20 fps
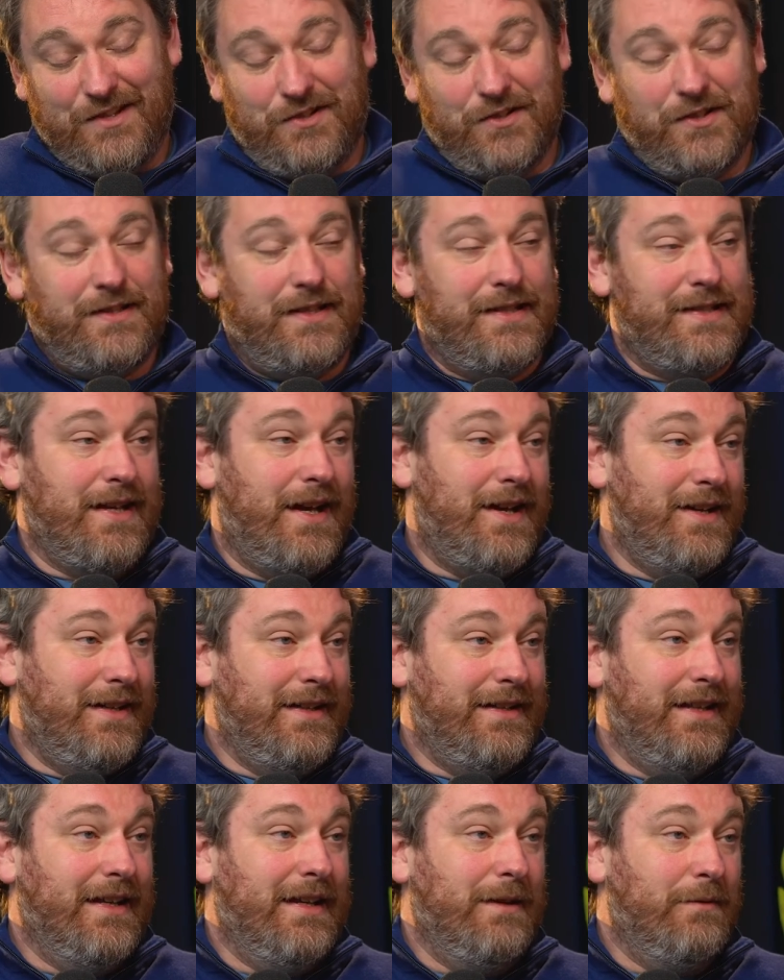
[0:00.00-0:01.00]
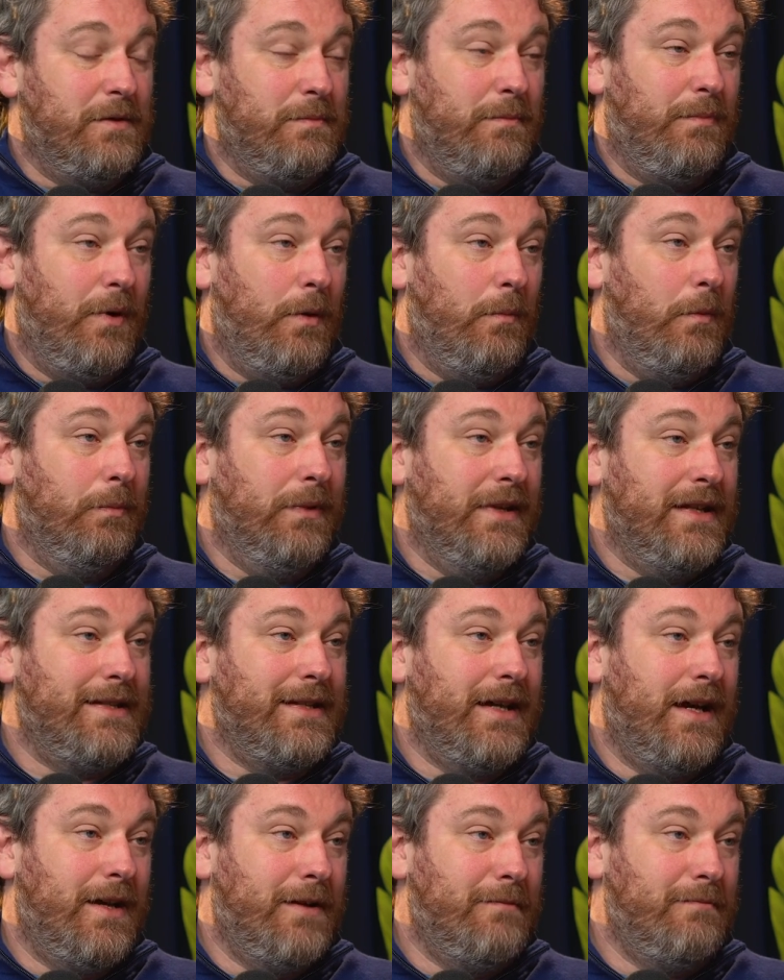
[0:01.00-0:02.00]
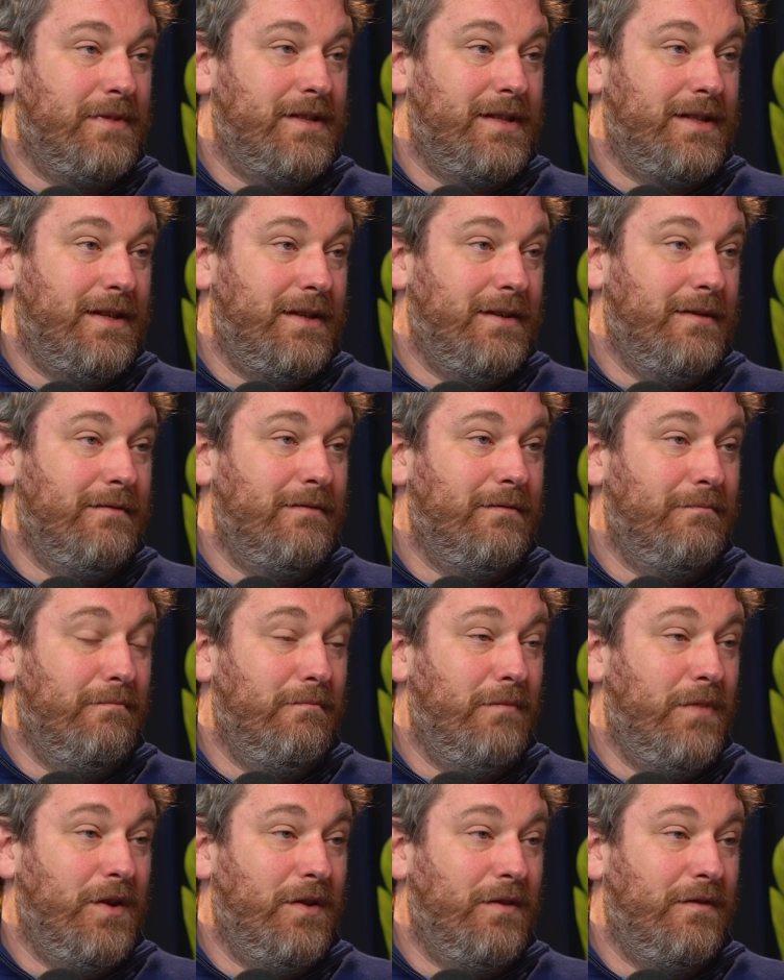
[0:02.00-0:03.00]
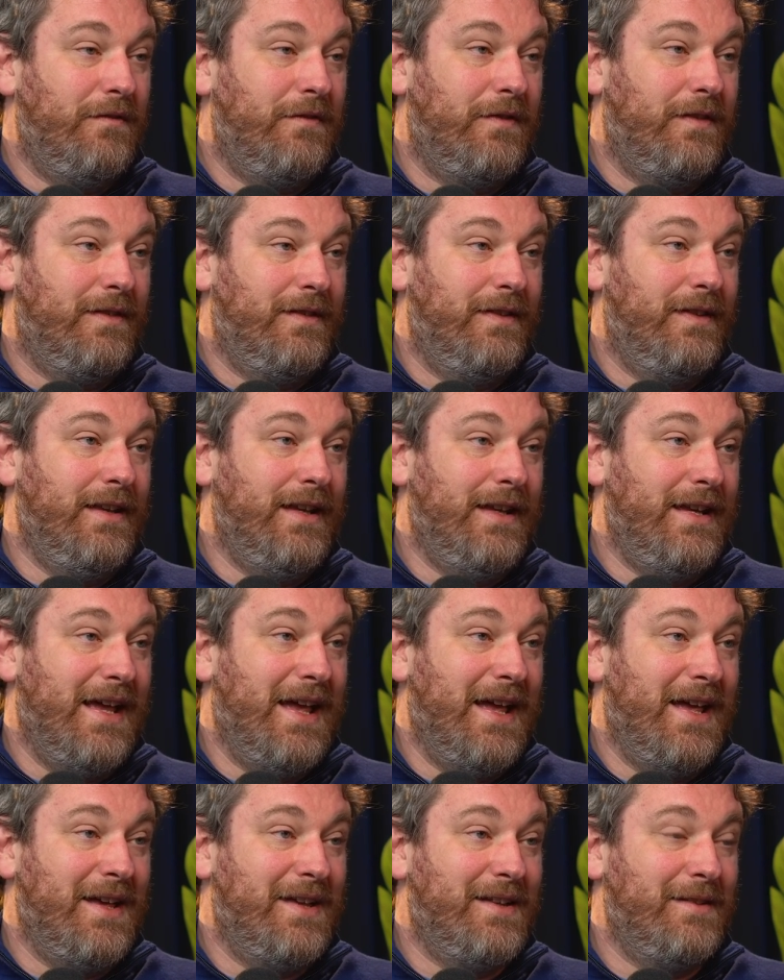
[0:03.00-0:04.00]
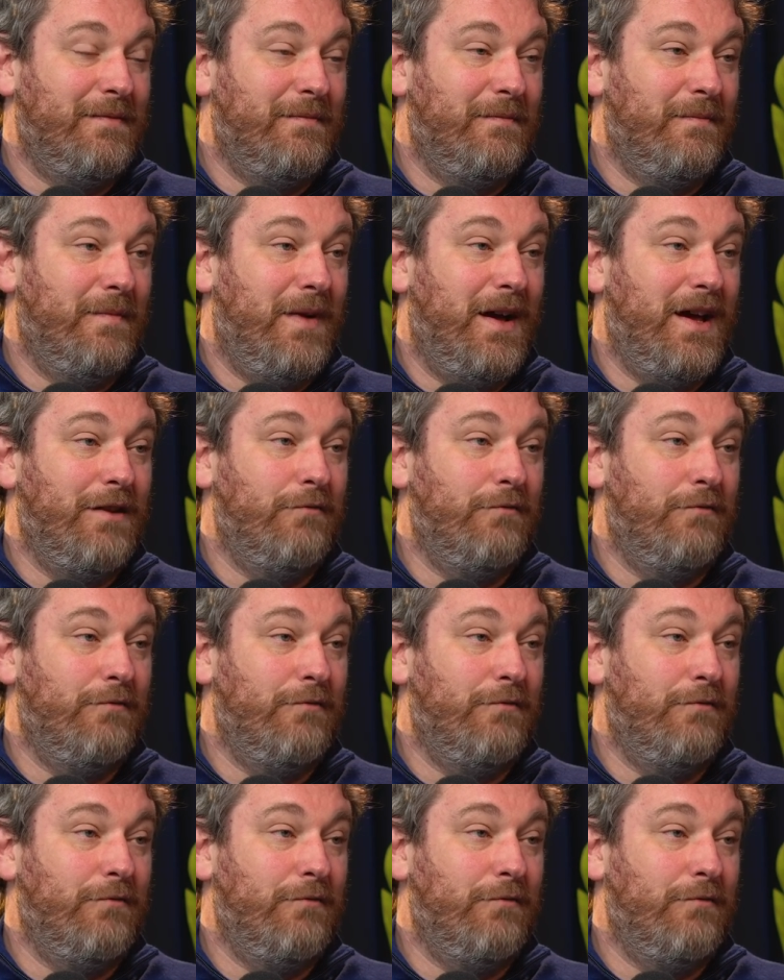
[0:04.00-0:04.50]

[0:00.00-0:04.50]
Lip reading: just decided that it was probably time to move my